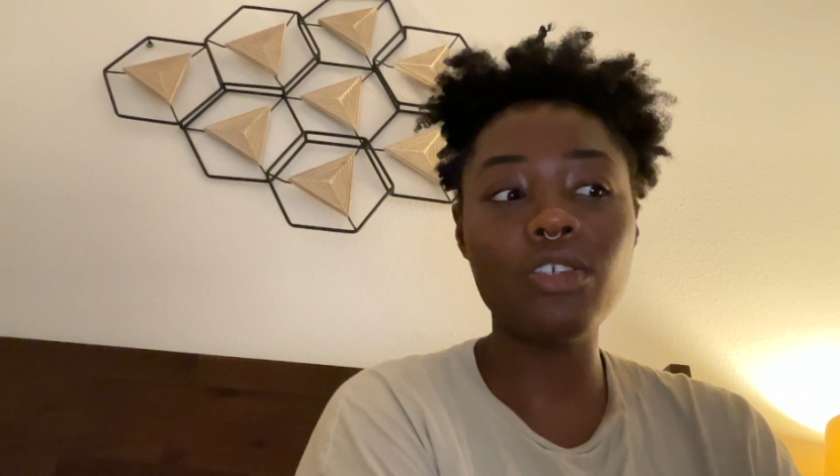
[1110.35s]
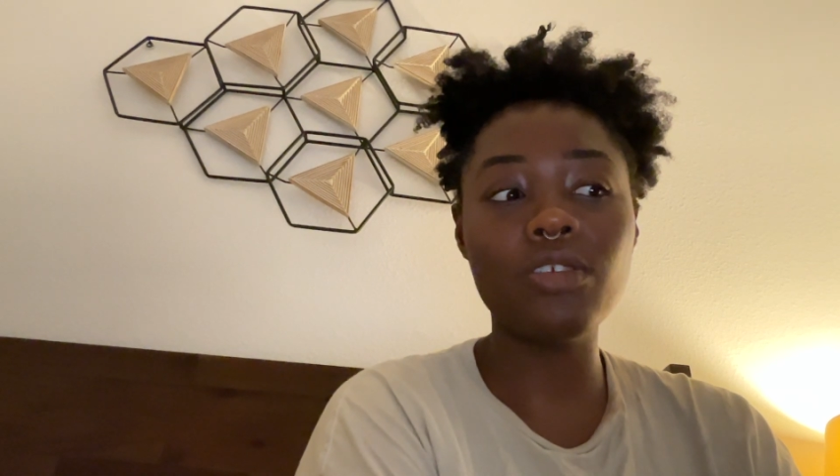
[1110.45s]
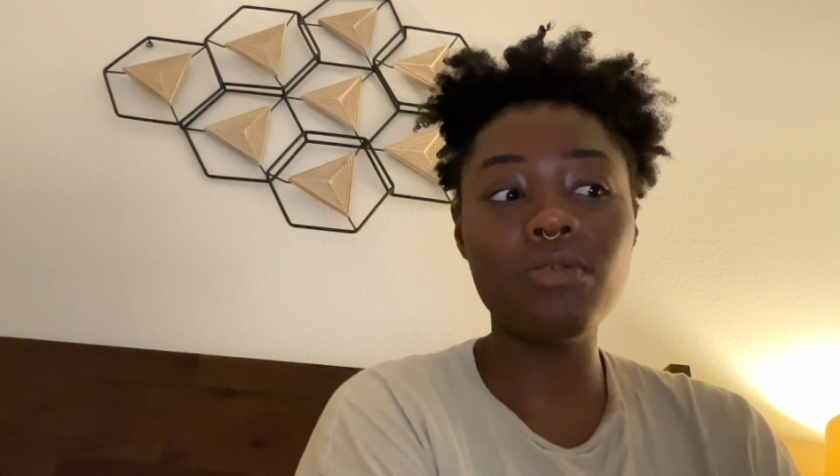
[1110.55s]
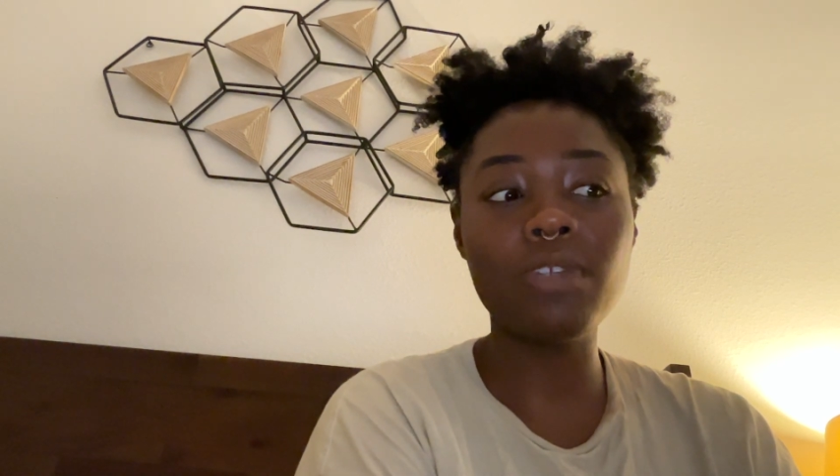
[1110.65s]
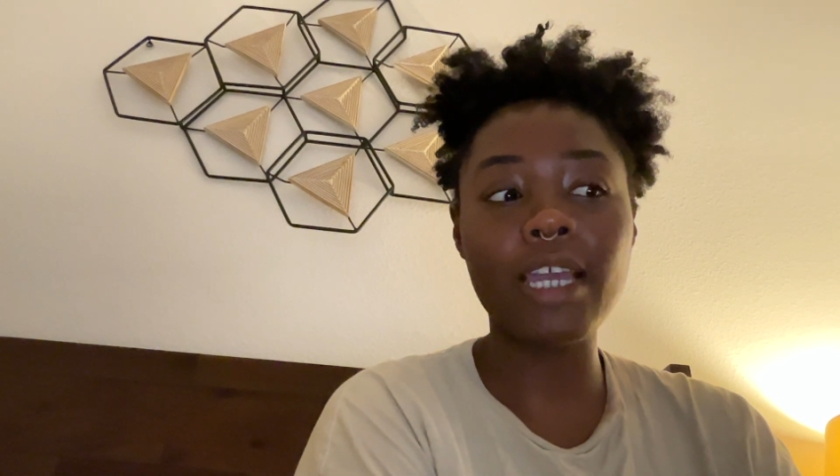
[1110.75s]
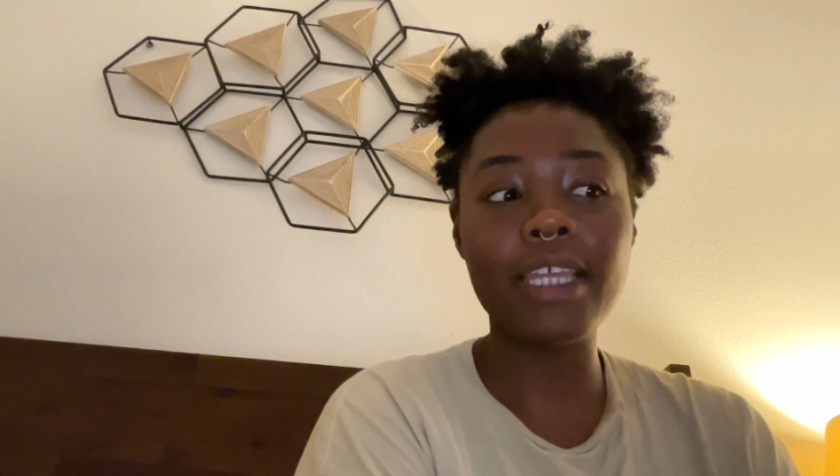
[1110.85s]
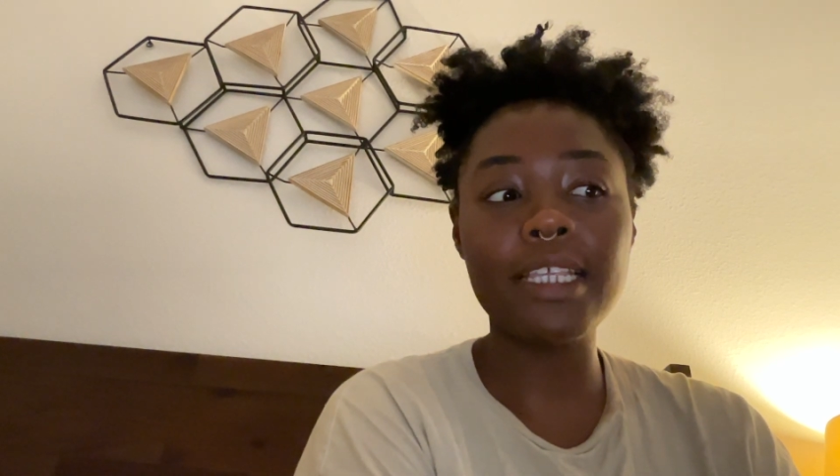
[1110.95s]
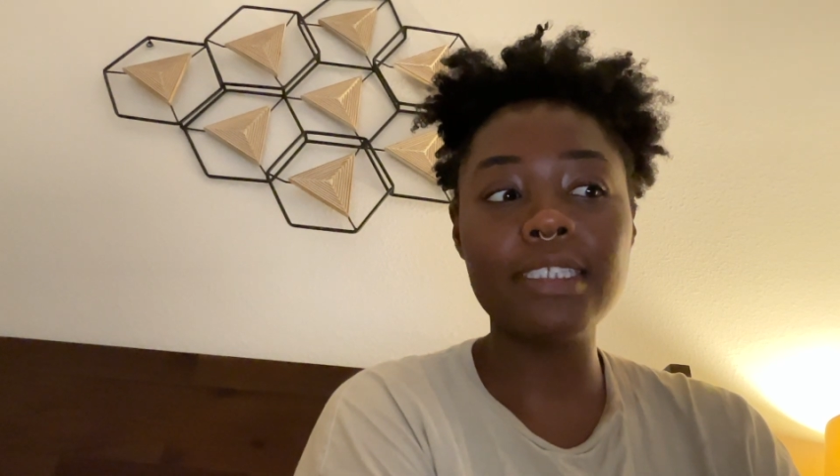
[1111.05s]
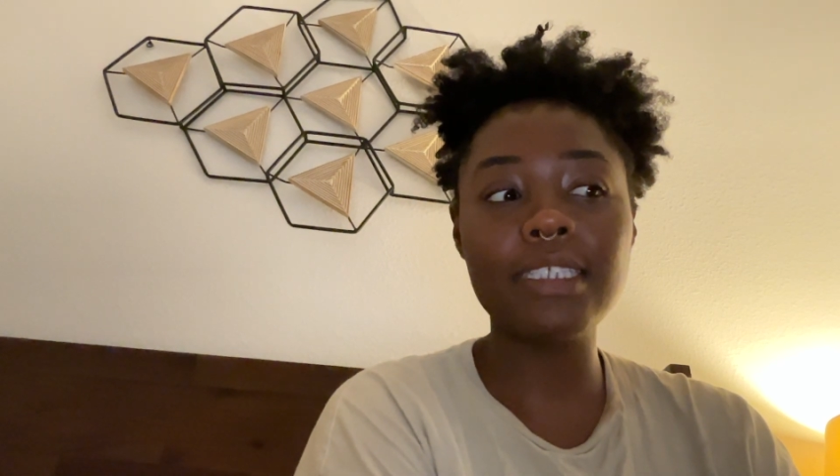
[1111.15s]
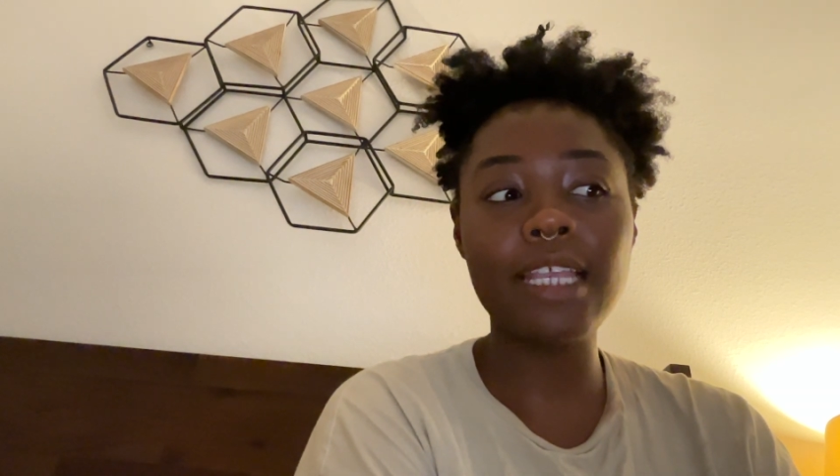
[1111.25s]

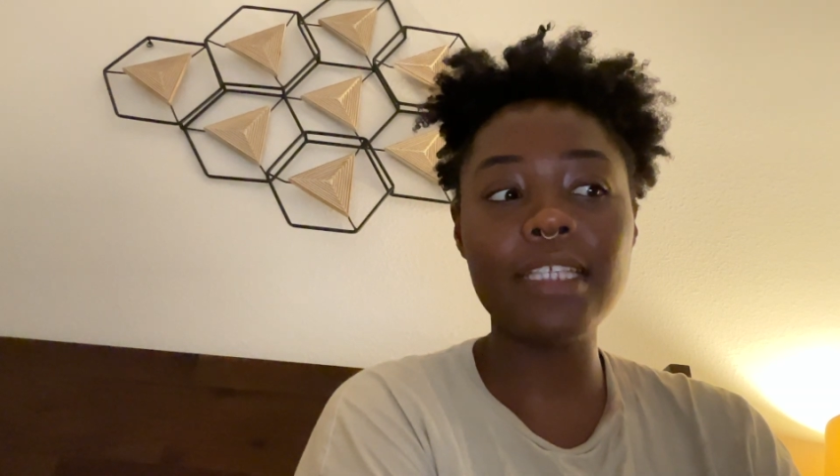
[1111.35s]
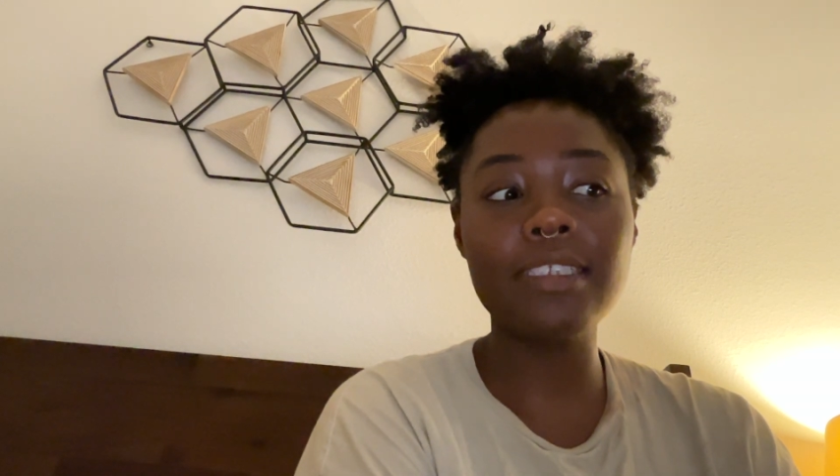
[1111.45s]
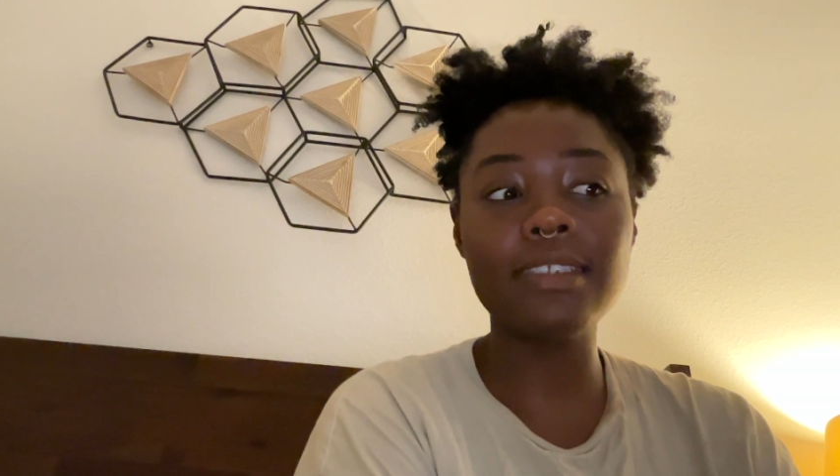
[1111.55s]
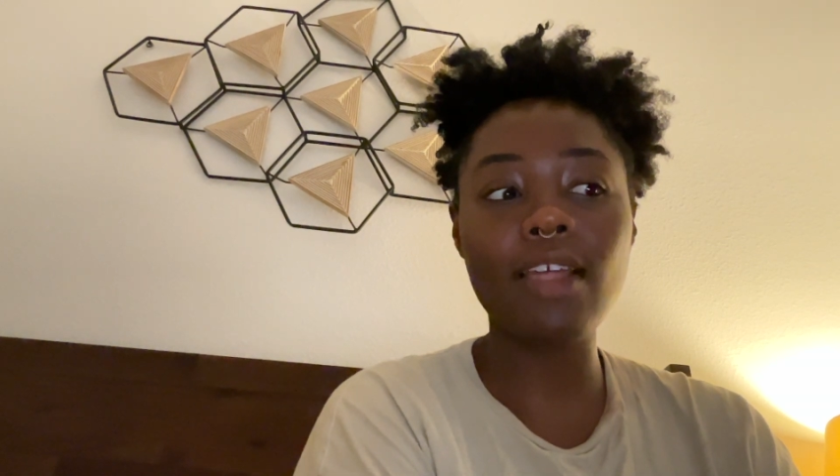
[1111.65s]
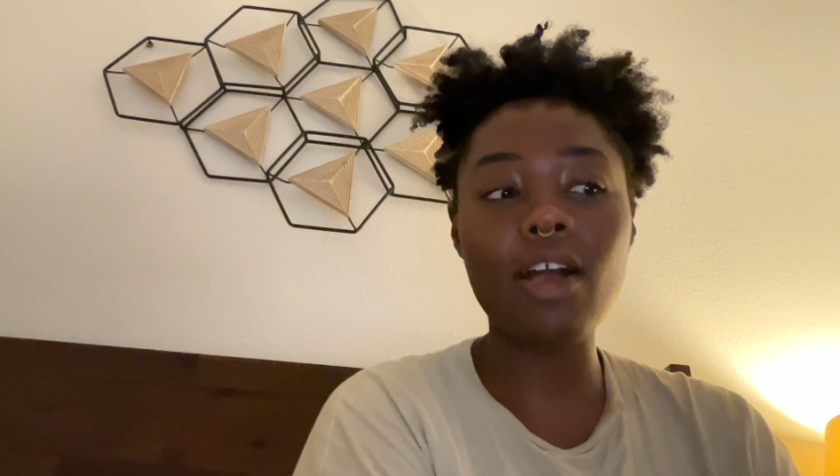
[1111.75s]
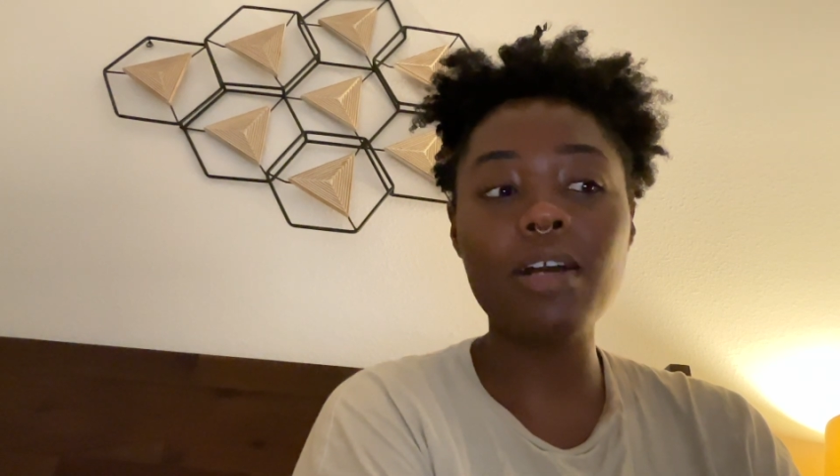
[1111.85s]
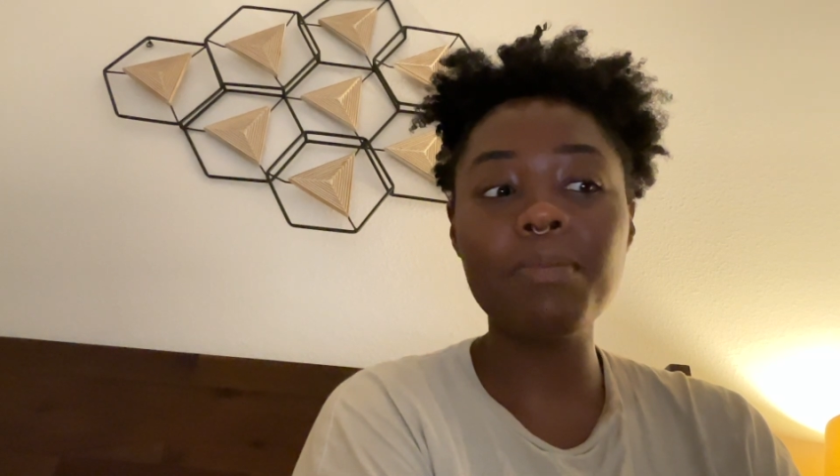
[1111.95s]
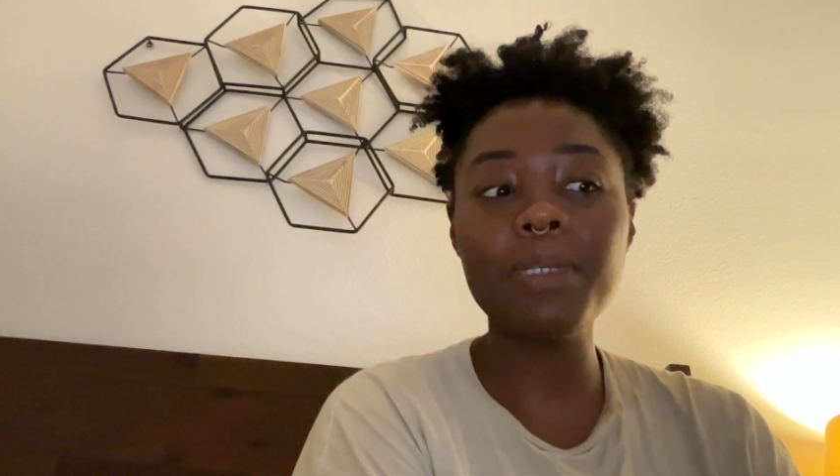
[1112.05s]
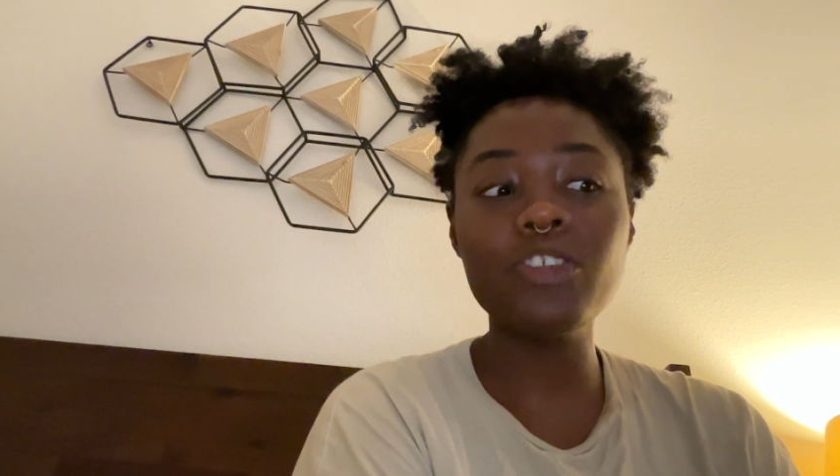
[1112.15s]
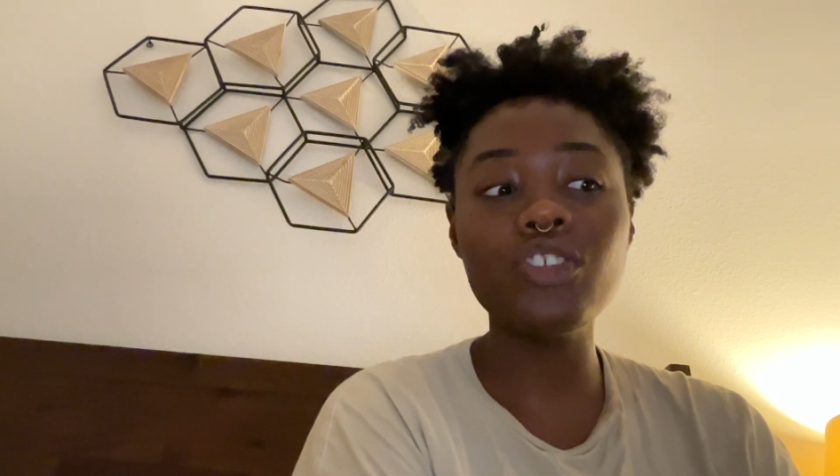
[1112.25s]
United States lock a
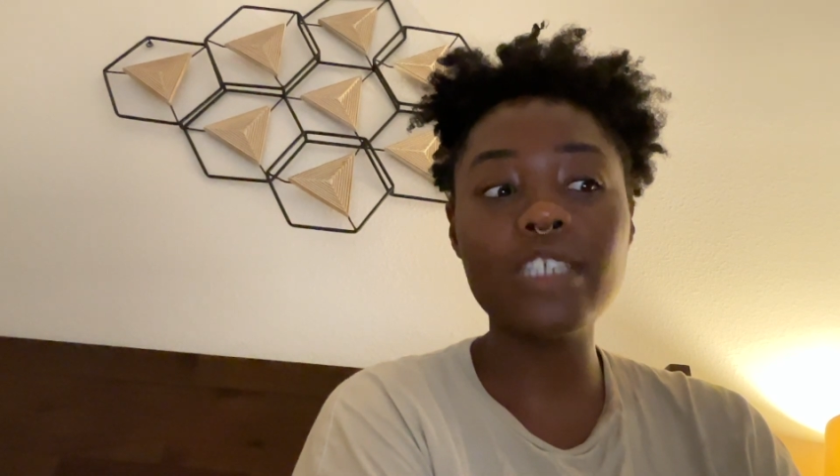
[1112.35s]
bitch